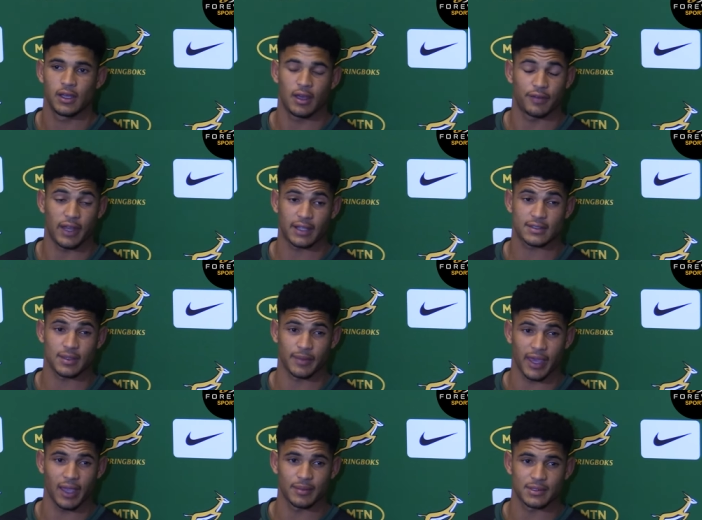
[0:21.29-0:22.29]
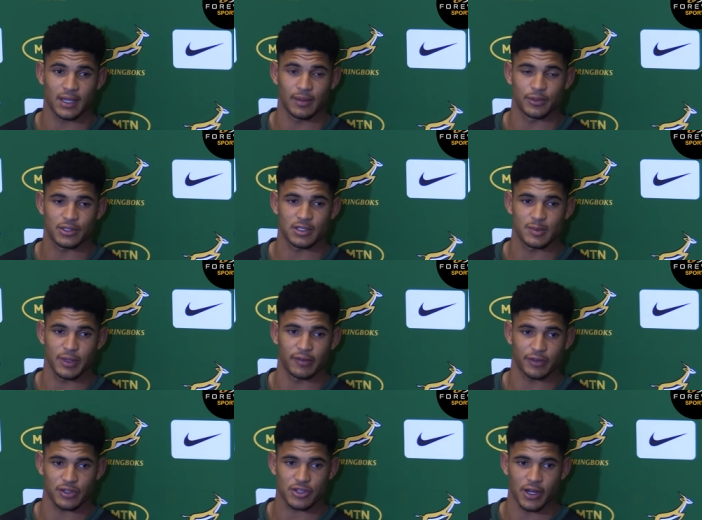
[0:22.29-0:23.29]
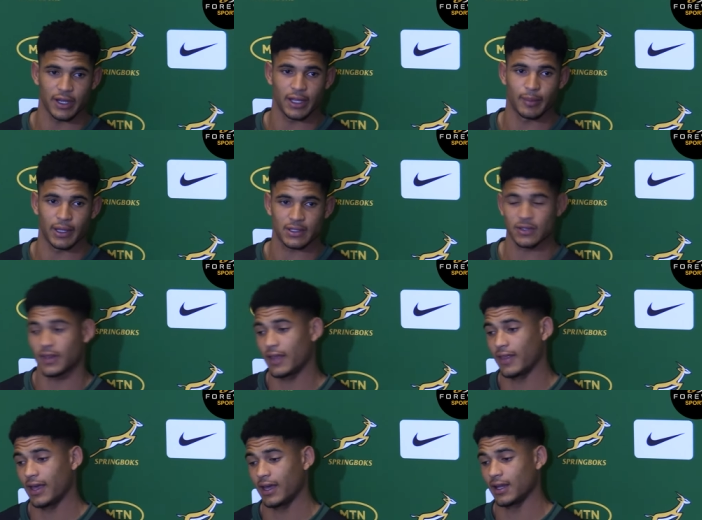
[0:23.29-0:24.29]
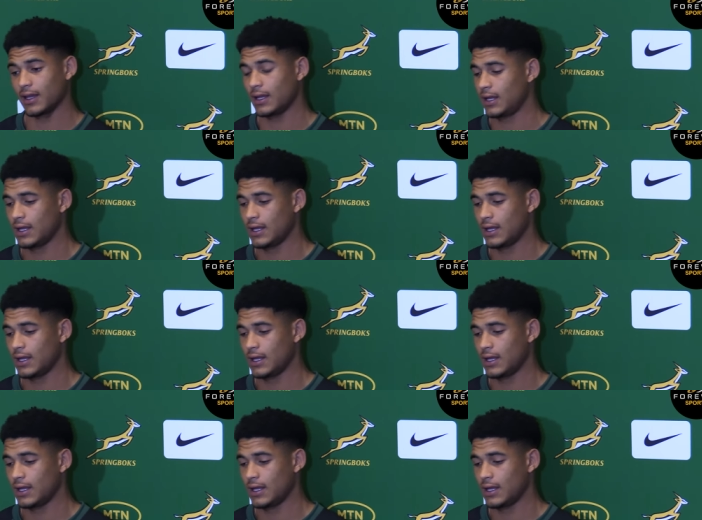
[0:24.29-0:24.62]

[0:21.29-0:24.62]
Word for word: I've lacked some game time, which has been frustrating, but on the other hand,